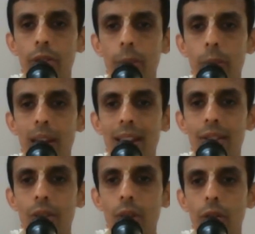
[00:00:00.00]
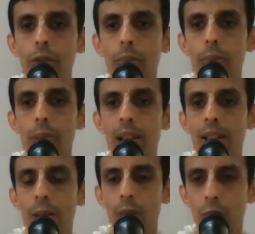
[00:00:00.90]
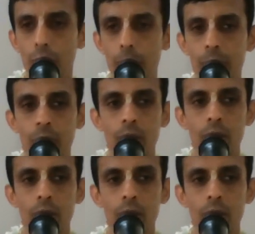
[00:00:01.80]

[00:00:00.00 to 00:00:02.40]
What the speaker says: of the place of pilgrimage.